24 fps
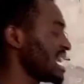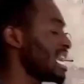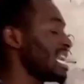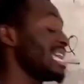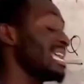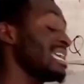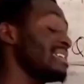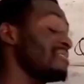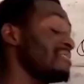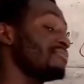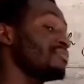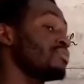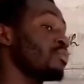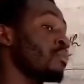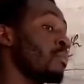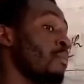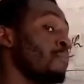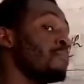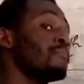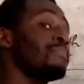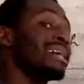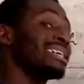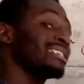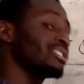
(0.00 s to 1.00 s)
if you
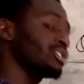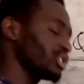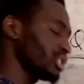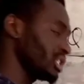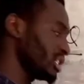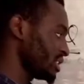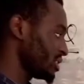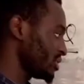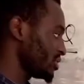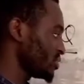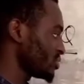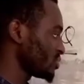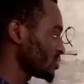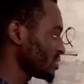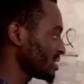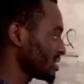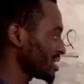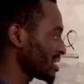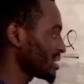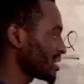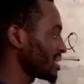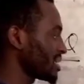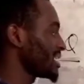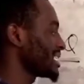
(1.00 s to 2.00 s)
punch it
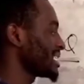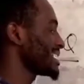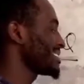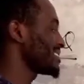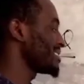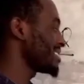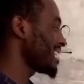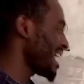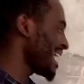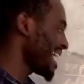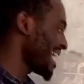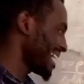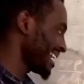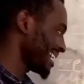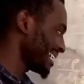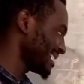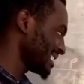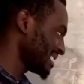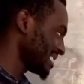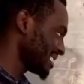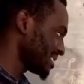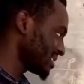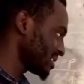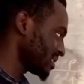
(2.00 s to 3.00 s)
using
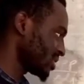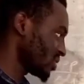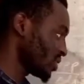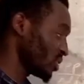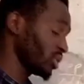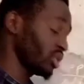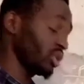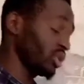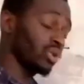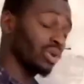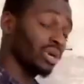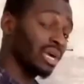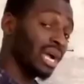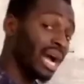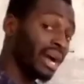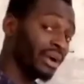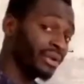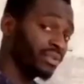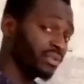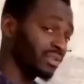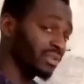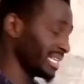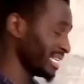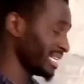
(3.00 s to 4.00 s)
tan on your
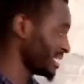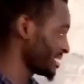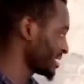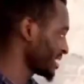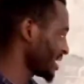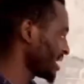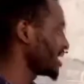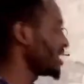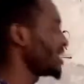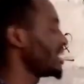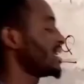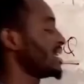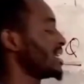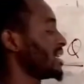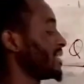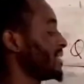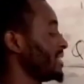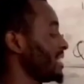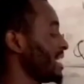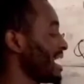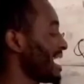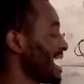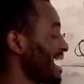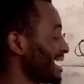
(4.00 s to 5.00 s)
calculator, the
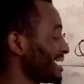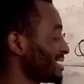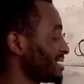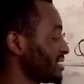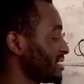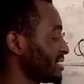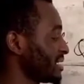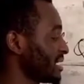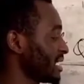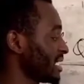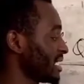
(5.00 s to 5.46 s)
answer